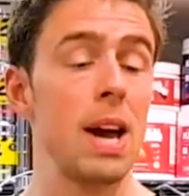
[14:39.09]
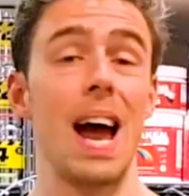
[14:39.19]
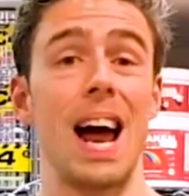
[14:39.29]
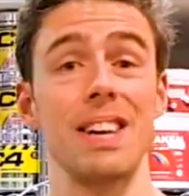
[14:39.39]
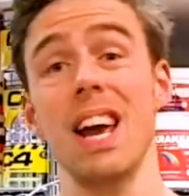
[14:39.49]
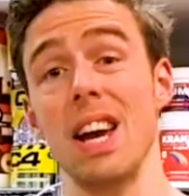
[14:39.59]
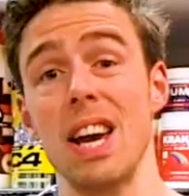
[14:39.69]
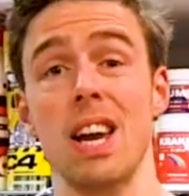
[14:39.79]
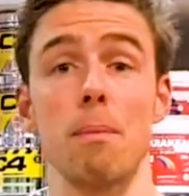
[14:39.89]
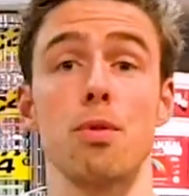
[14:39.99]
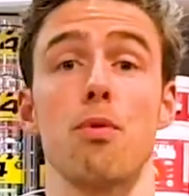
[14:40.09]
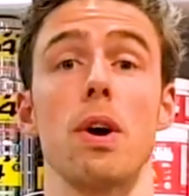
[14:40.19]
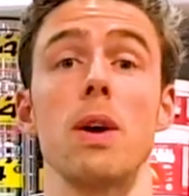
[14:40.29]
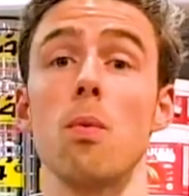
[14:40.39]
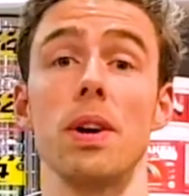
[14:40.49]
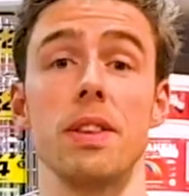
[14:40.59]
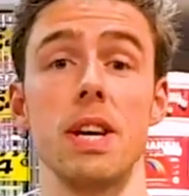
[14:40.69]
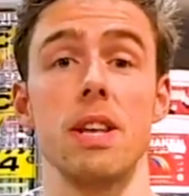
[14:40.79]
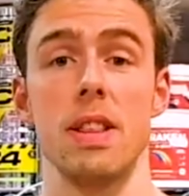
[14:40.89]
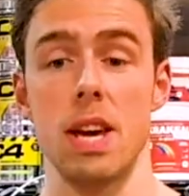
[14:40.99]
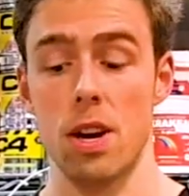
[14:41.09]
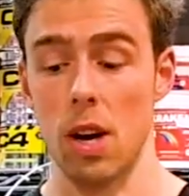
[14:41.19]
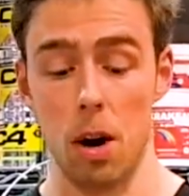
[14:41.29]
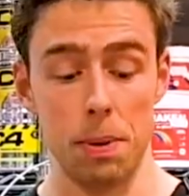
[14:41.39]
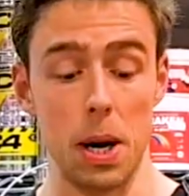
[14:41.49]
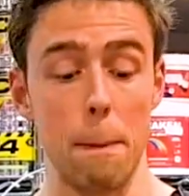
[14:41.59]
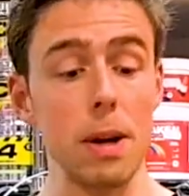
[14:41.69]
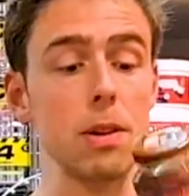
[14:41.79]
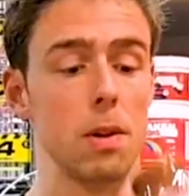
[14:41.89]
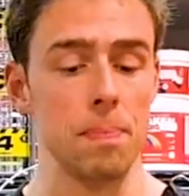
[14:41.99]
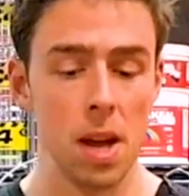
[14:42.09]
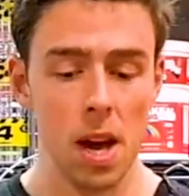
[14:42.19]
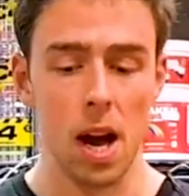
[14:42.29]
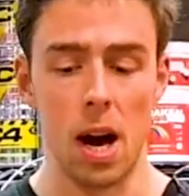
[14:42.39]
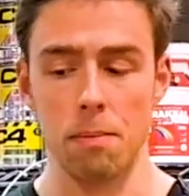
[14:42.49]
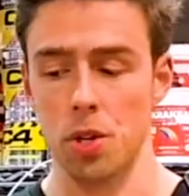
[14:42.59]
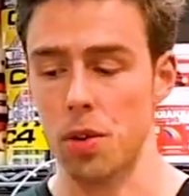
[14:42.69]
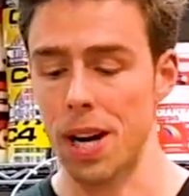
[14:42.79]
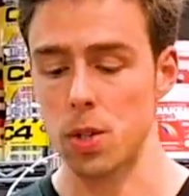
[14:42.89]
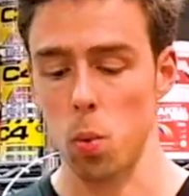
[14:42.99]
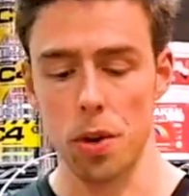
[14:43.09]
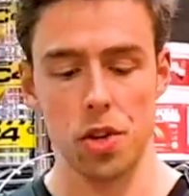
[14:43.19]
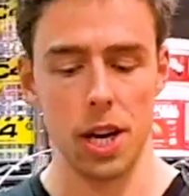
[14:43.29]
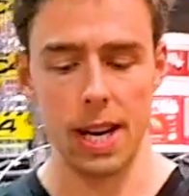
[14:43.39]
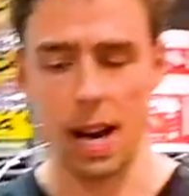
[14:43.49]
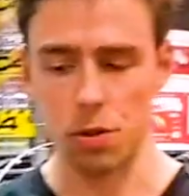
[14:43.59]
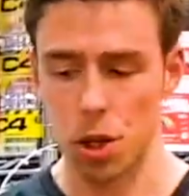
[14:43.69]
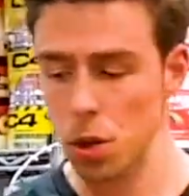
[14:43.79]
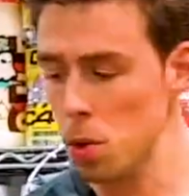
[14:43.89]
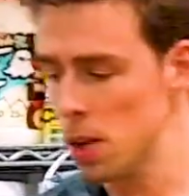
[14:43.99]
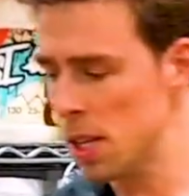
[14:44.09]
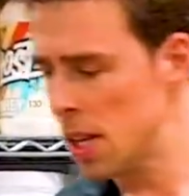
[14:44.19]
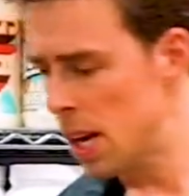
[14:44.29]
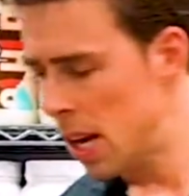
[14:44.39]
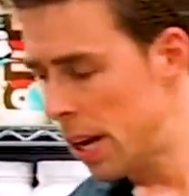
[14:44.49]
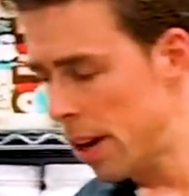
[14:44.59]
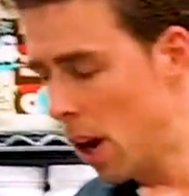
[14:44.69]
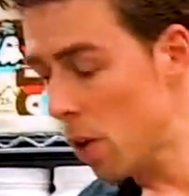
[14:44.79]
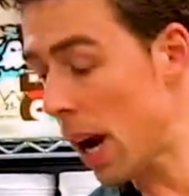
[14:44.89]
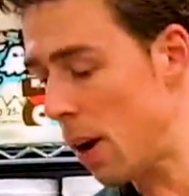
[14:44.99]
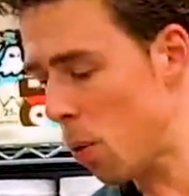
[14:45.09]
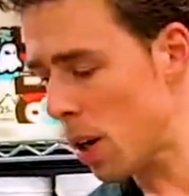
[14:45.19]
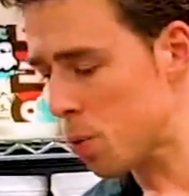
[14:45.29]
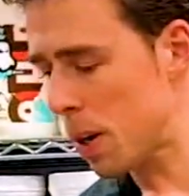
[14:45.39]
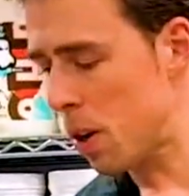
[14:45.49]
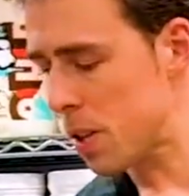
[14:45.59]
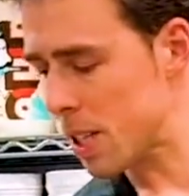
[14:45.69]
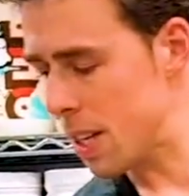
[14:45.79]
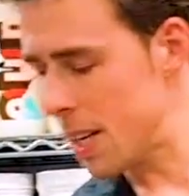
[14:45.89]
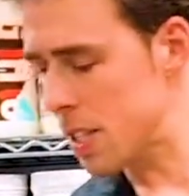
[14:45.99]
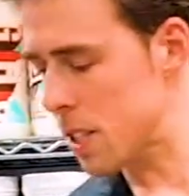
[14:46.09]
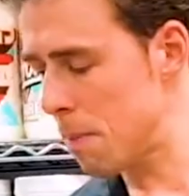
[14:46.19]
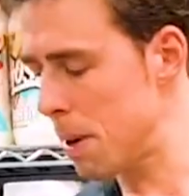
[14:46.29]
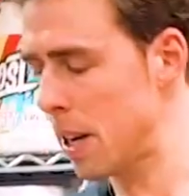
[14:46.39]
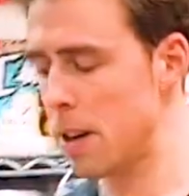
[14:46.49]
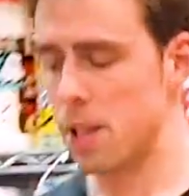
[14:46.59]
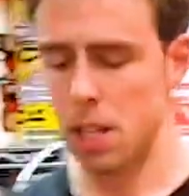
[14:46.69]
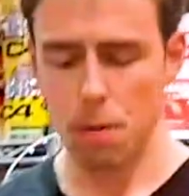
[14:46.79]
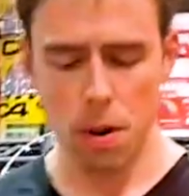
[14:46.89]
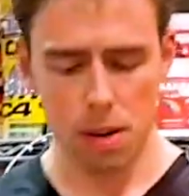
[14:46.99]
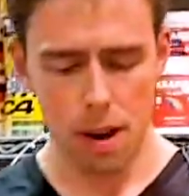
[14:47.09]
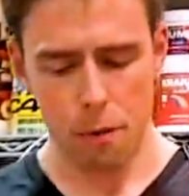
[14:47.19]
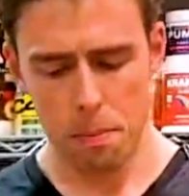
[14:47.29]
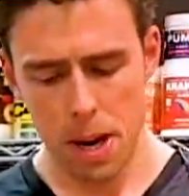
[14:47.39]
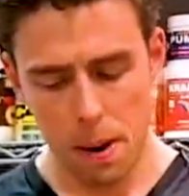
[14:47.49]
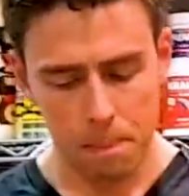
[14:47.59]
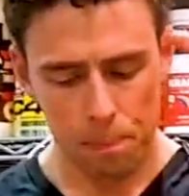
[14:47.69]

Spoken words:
And yeah, it comes free with the Carb Killer bundle. So that's worth checking out too. Okay, what else we got on this list that Millie nicely wrote down for me?